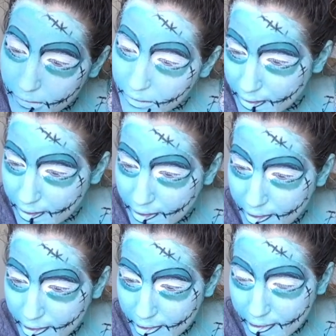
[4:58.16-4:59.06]
eyeliner to
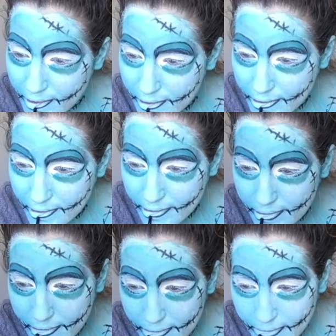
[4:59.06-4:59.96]
outline my
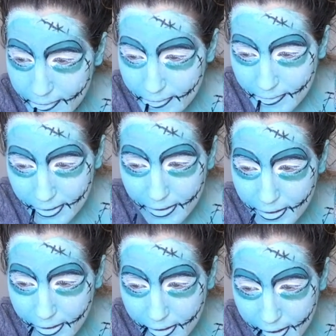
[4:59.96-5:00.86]
lips. And
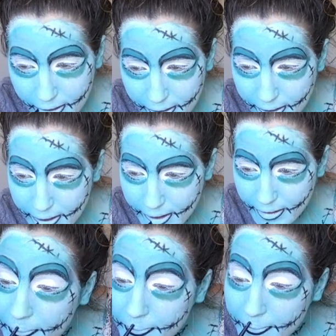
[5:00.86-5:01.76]
I'm just gonna
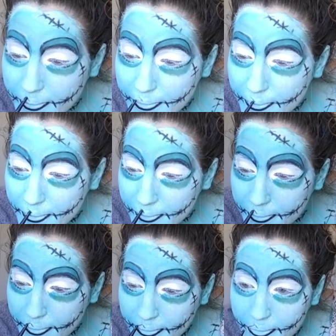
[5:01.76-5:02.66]
overdraw my Cupid's
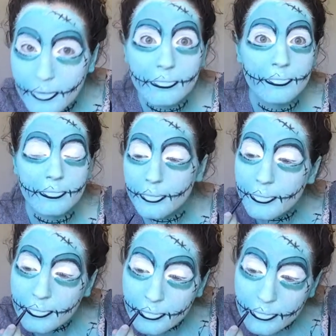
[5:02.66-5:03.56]
bow a lot. I'm trying
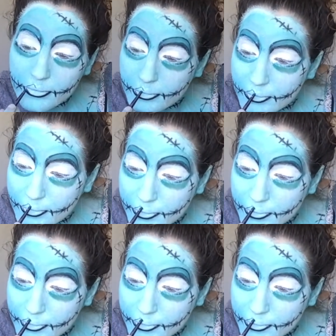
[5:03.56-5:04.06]
to make it look really